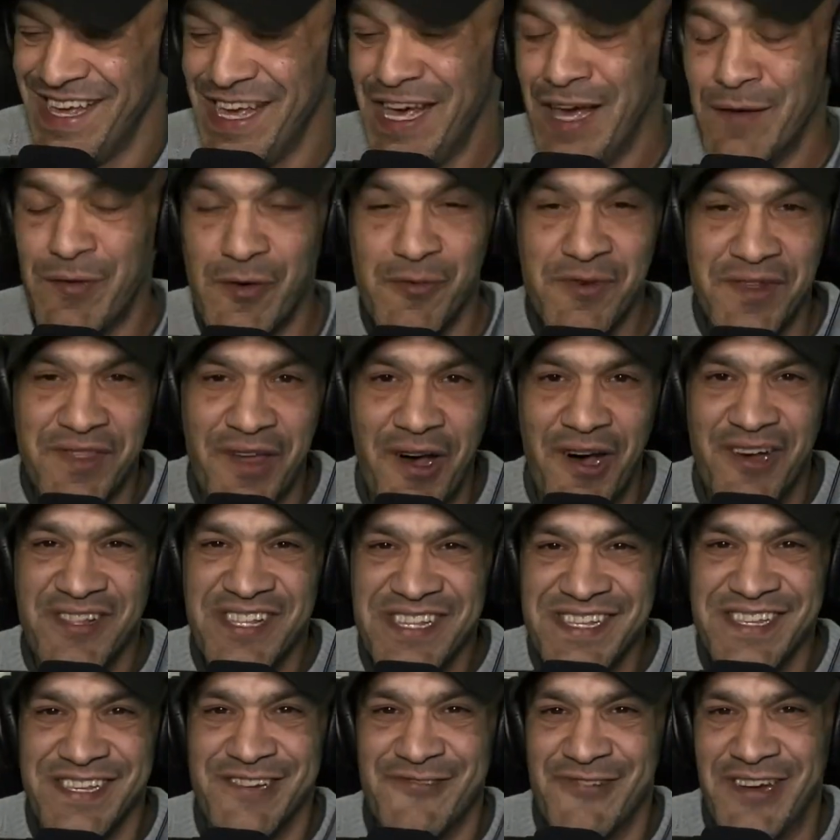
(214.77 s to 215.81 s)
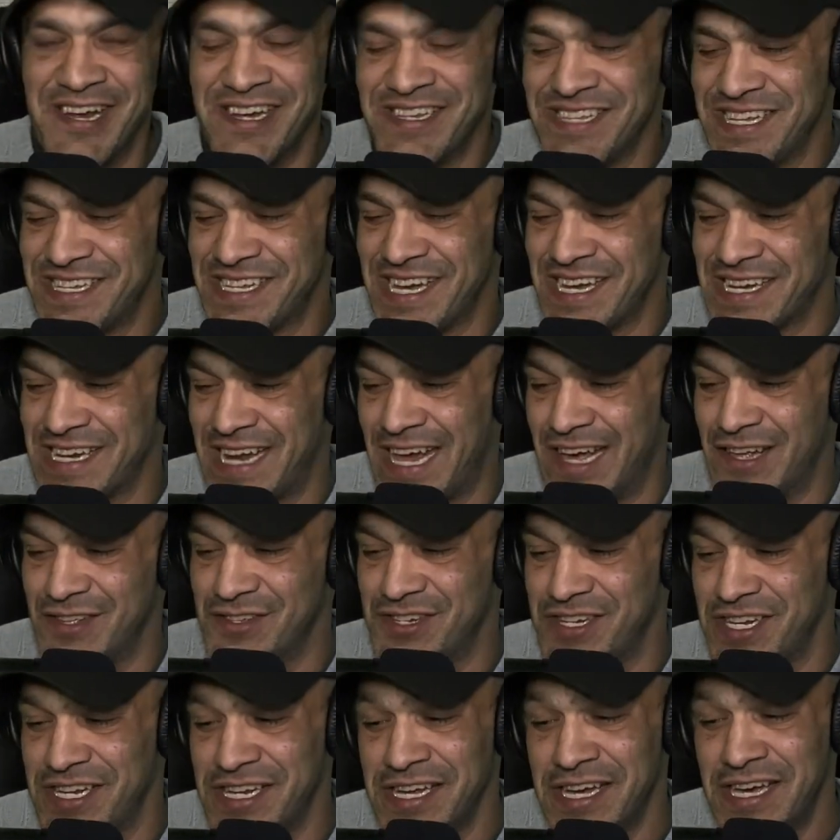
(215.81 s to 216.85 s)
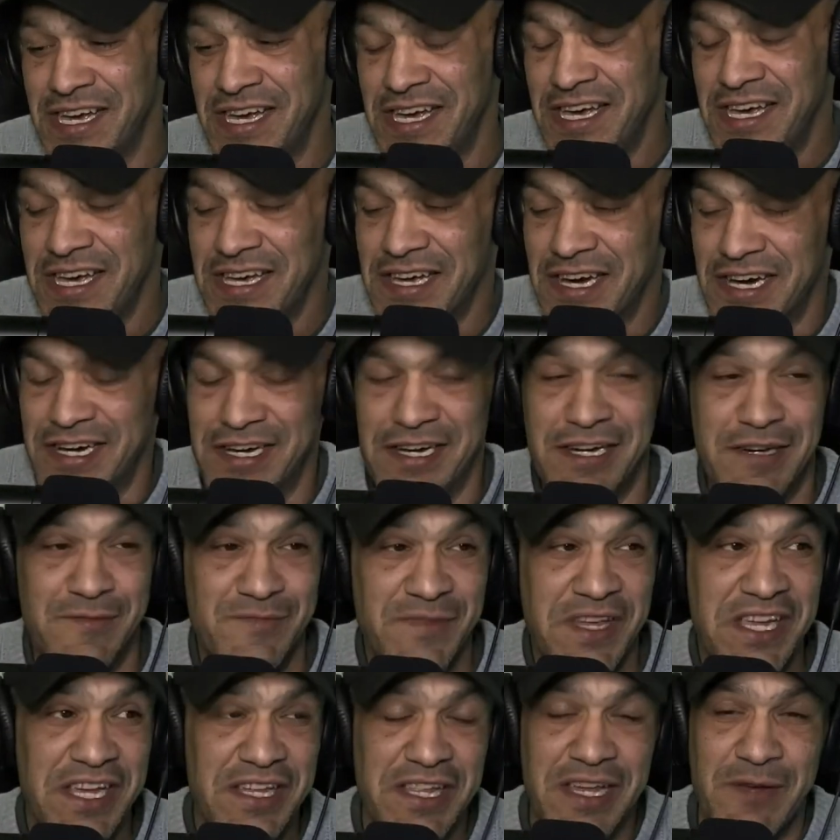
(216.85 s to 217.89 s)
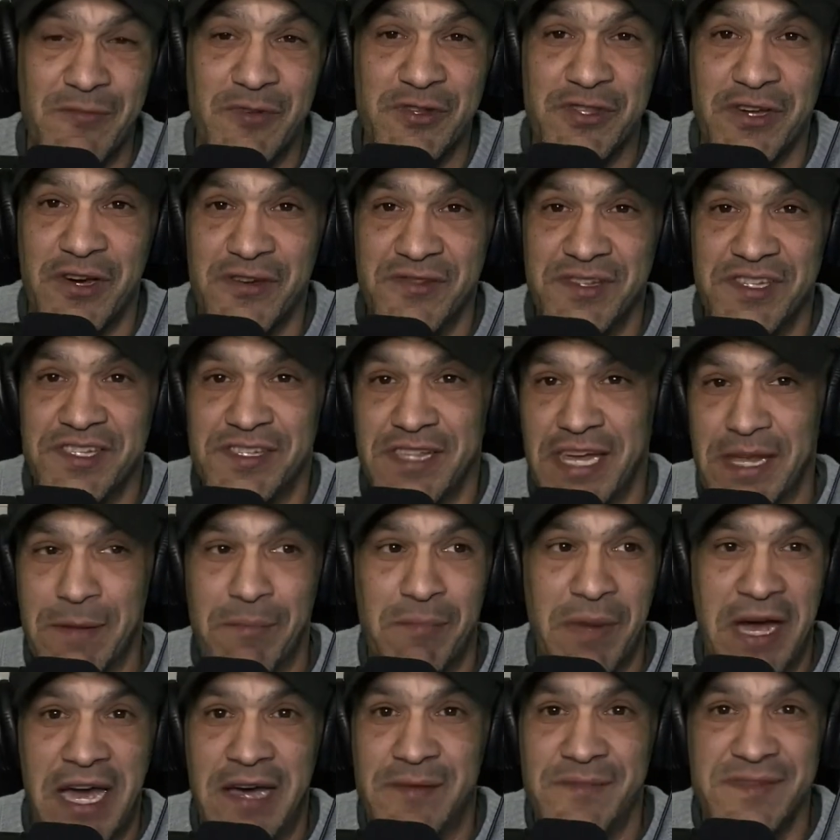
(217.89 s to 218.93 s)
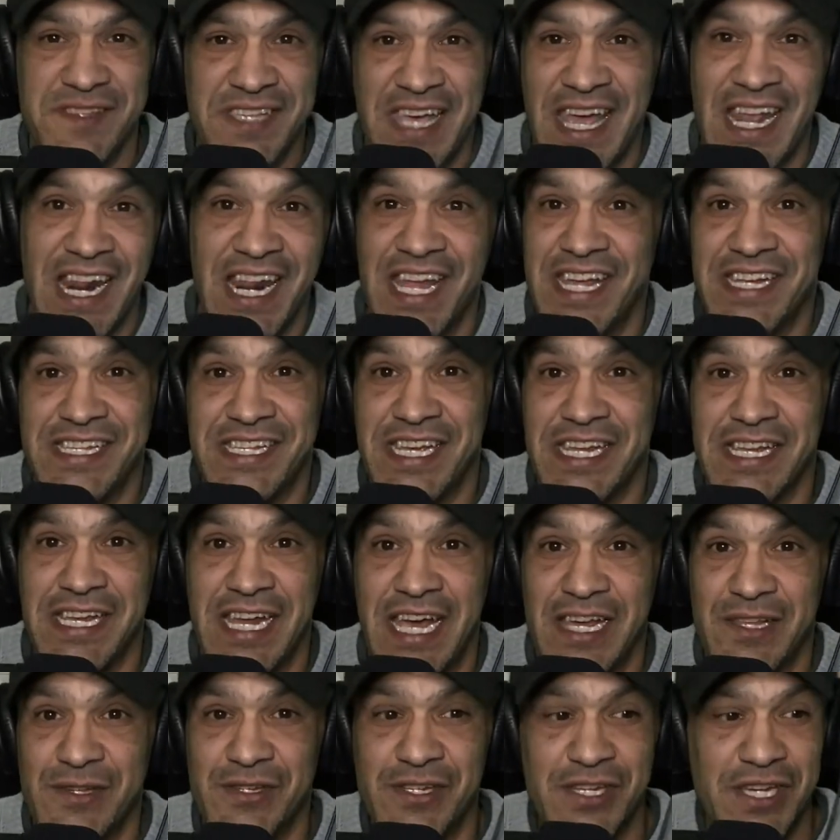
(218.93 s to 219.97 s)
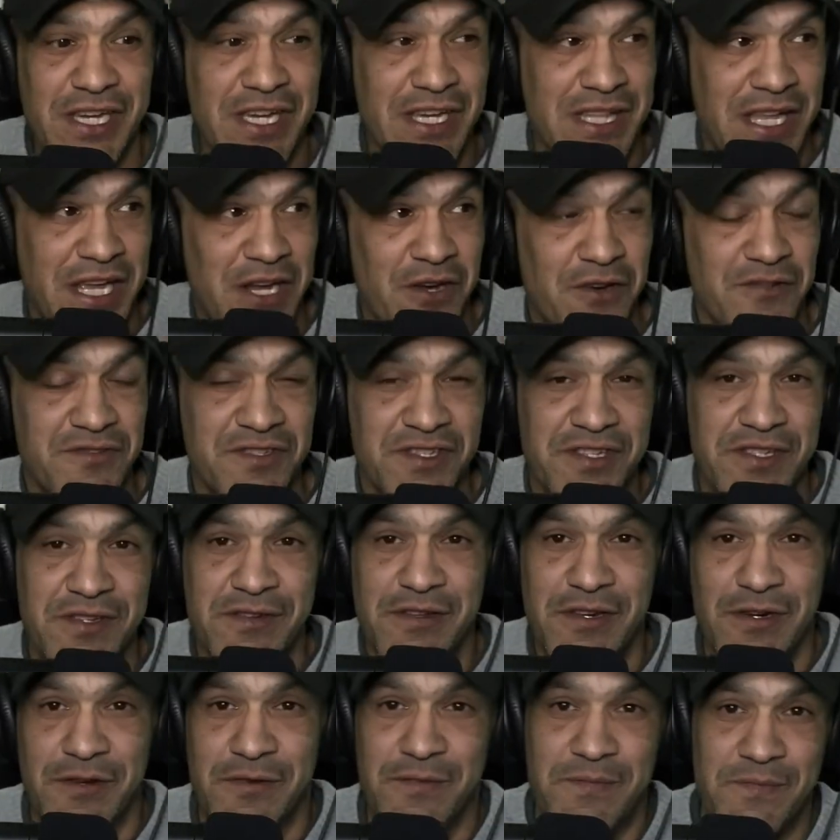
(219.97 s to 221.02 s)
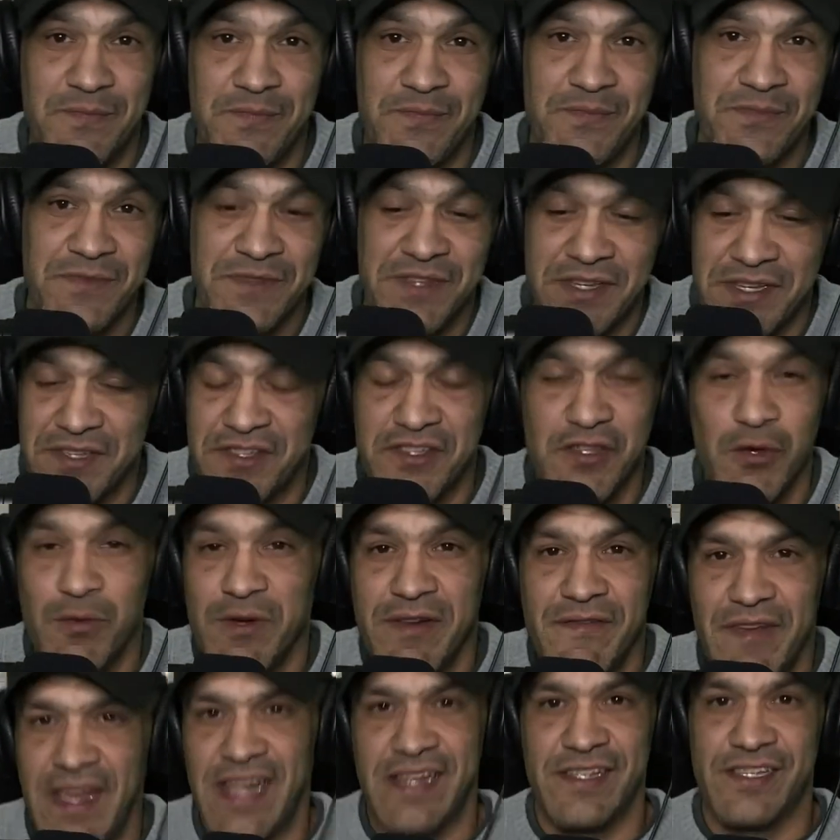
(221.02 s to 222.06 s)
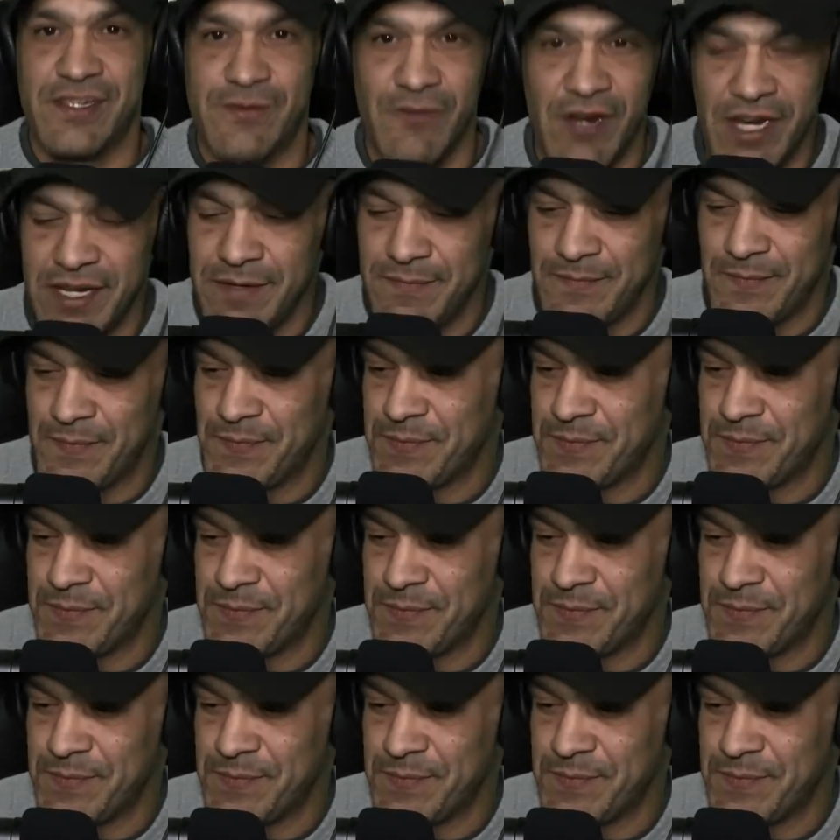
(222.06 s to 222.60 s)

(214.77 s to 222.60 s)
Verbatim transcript: but with all this crazy technology um, they claim with all this like bomb satellite technology and like all this, you know, it's so advanced, right?